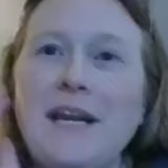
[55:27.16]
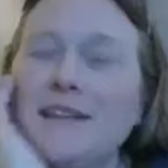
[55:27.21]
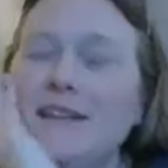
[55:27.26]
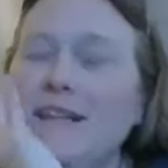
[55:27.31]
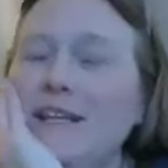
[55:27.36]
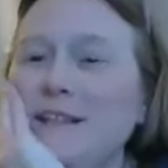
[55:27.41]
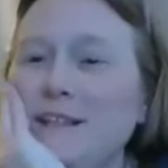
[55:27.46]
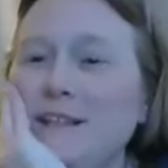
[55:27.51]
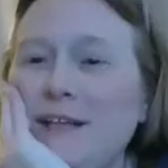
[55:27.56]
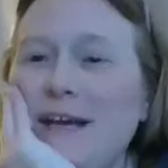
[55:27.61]
And I
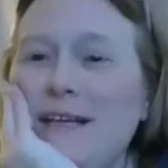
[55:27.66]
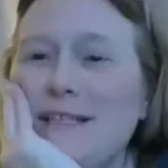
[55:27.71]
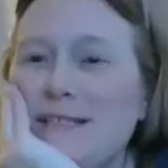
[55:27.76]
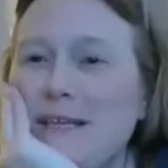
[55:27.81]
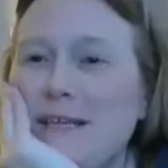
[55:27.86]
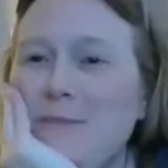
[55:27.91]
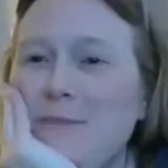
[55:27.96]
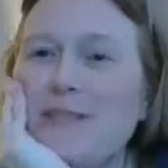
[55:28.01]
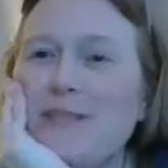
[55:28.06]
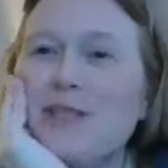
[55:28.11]
think the last
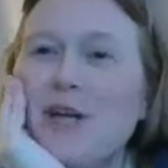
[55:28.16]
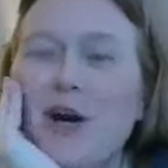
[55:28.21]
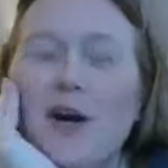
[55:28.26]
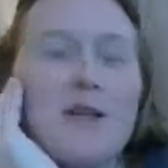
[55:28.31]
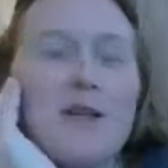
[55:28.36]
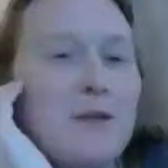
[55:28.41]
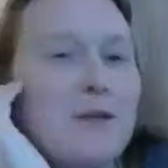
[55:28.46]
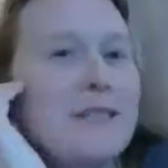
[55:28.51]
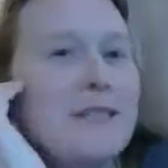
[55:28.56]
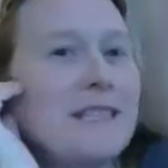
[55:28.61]
time we
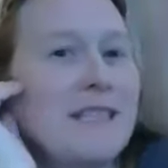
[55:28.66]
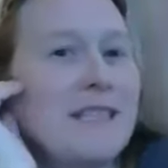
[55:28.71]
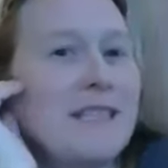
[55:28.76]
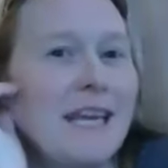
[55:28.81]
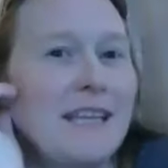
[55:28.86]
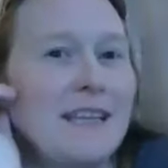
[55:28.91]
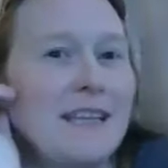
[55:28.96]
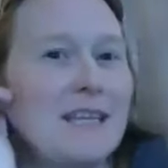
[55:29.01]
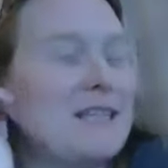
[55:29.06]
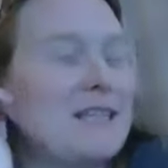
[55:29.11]
talked, you had
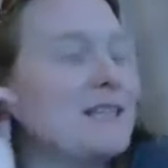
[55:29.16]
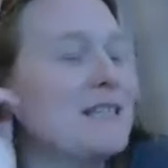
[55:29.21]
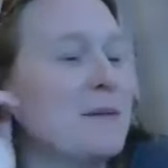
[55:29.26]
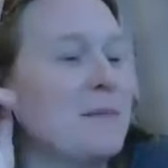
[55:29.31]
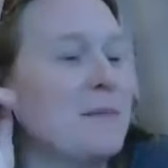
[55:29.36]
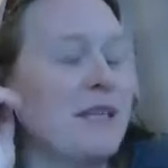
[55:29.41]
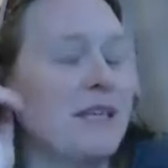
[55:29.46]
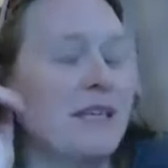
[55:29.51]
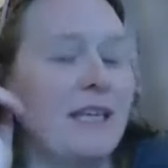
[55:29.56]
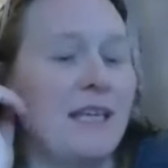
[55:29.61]
said that
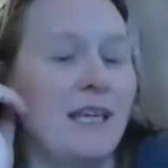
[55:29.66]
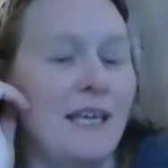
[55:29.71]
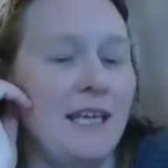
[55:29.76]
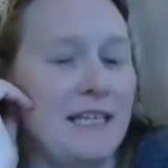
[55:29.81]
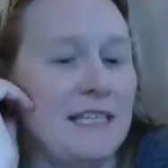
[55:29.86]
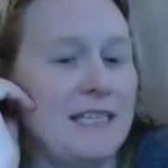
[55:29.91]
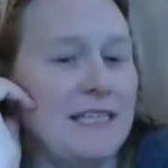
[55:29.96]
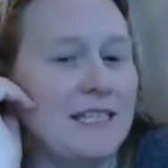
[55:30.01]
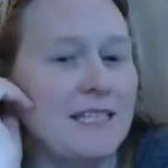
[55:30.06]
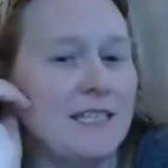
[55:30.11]
some of the
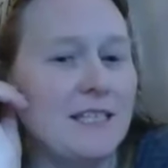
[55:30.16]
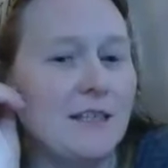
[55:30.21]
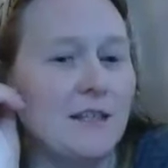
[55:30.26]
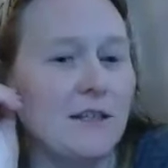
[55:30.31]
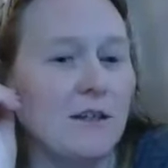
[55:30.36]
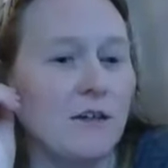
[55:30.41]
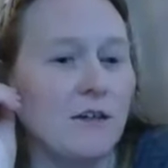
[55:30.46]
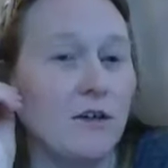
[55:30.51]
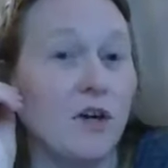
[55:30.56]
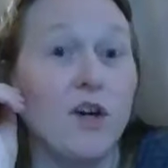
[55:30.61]
kids
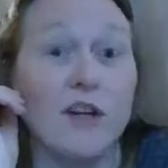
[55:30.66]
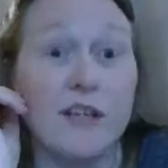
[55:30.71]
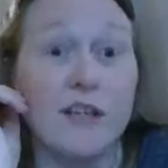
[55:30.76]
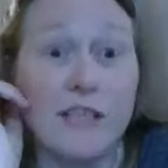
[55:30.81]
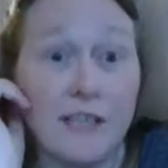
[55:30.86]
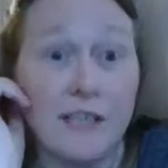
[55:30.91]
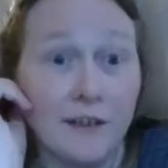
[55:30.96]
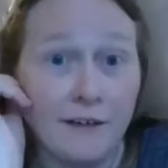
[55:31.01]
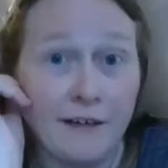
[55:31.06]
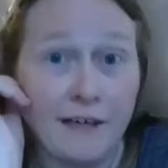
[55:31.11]
are
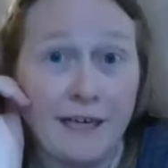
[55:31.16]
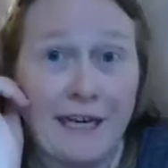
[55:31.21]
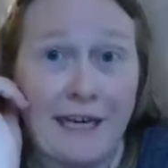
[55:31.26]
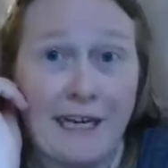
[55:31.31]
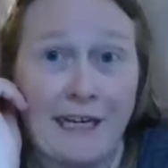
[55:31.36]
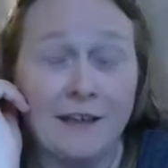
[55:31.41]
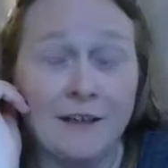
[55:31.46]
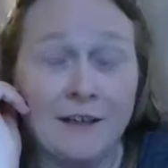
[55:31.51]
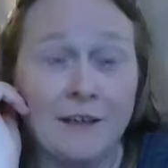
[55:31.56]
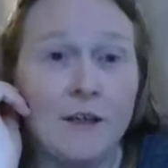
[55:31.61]

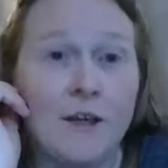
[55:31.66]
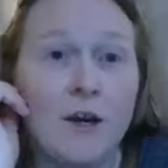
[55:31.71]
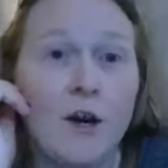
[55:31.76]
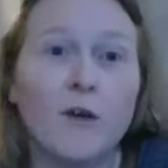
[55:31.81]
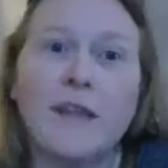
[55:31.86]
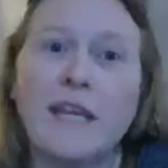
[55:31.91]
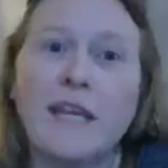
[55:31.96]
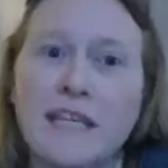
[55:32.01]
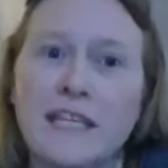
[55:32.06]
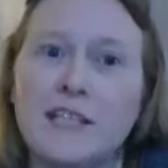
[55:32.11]
hearing
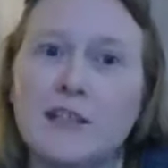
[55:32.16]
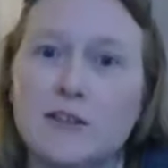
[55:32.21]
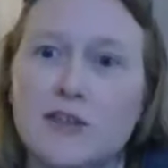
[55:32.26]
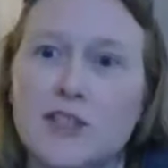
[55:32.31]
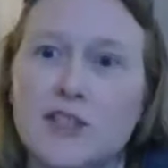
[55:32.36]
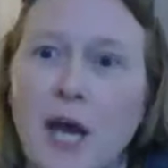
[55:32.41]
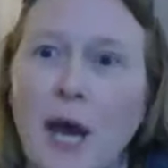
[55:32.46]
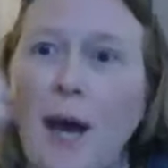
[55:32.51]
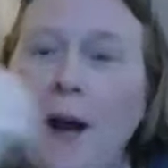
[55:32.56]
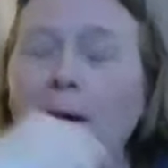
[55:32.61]
or they can hear
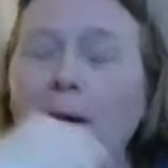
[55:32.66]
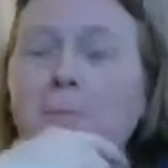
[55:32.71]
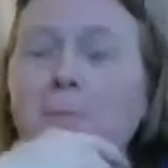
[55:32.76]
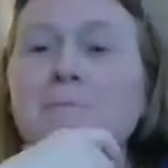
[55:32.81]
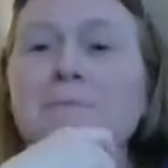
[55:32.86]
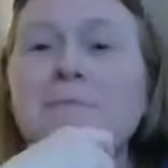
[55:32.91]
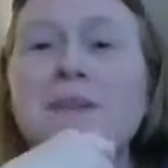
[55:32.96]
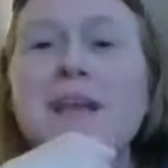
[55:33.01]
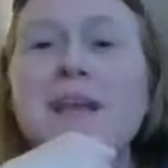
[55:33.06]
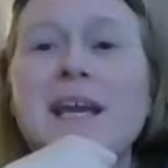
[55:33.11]

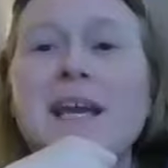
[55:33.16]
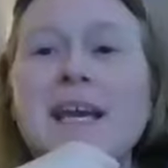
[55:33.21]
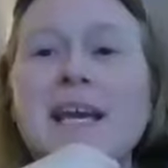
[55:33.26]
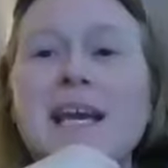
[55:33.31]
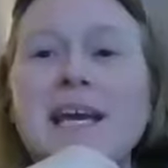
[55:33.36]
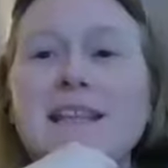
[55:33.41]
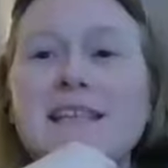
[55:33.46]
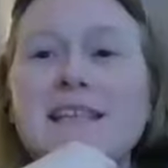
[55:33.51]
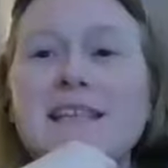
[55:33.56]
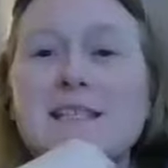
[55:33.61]
some
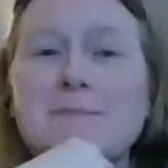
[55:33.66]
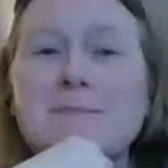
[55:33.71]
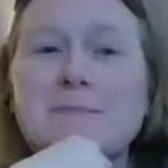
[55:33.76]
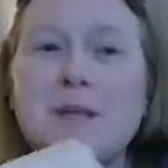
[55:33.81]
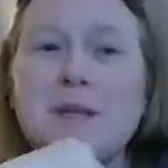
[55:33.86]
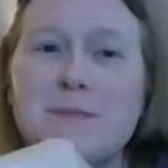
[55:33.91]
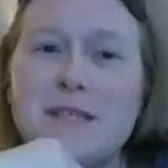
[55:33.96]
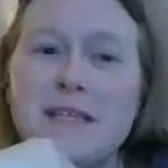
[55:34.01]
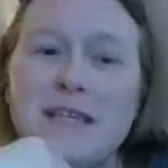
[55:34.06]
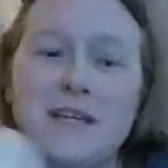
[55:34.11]
and that
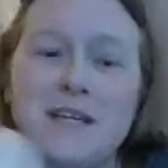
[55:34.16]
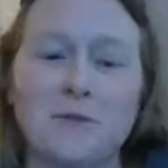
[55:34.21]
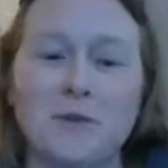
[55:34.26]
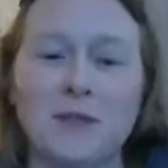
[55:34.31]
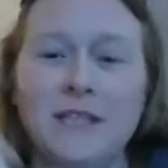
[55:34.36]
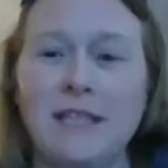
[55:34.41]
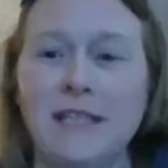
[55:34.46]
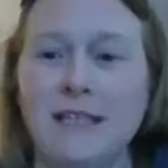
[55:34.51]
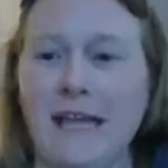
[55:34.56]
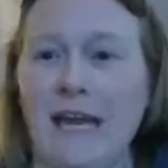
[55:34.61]
sometimes they get
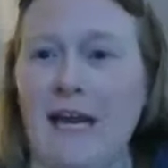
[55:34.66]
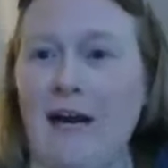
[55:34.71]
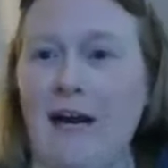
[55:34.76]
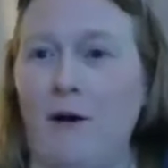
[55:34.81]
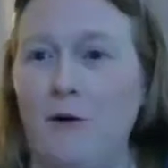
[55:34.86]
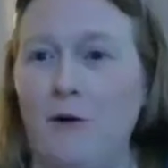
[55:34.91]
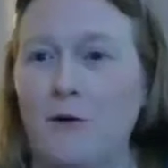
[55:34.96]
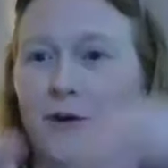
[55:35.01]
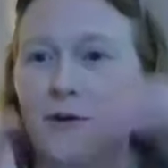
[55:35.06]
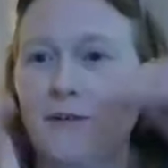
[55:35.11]
really
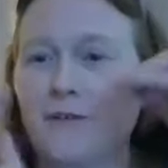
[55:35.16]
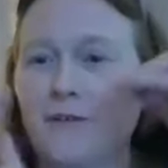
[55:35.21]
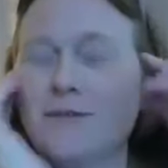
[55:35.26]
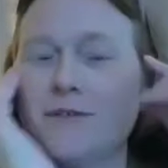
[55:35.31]
loud